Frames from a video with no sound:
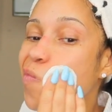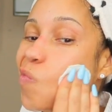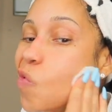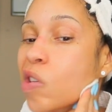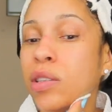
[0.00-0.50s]

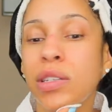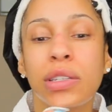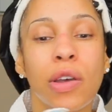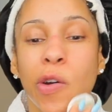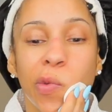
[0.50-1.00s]
because
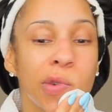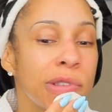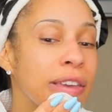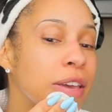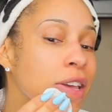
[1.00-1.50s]
this whole
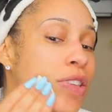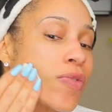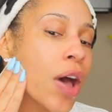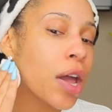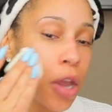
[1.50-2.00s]
routine is
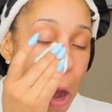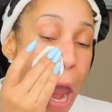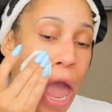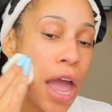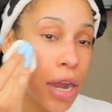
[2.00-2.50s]
fire.
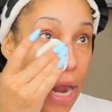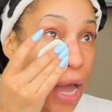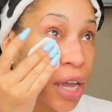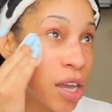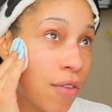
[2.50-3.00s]
And
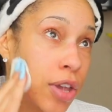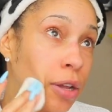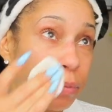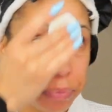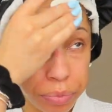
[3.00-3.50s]
not
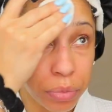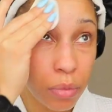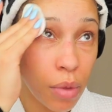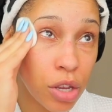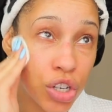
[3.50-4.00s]
even
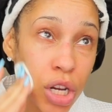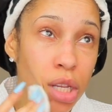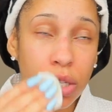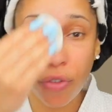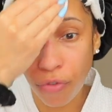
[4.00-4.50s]

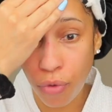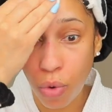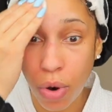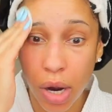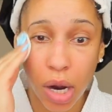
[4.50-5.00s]
just
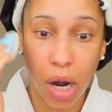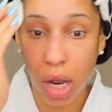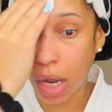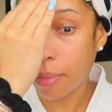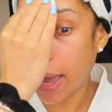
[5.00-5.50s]
for
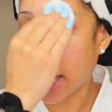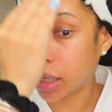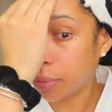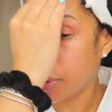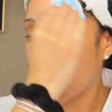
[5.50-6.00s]

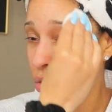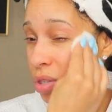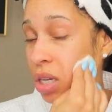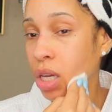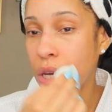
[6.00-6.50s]
acne prone
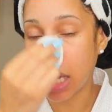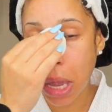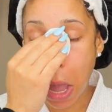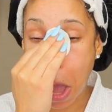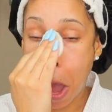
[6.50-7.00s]

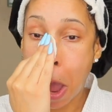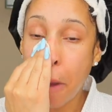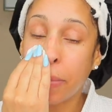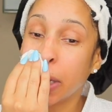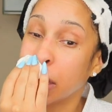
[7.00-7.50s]
skin,
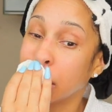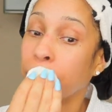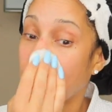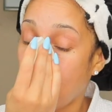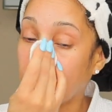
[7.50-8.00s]
because
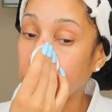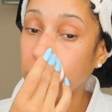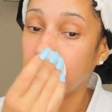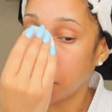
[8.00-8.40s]
I'm going through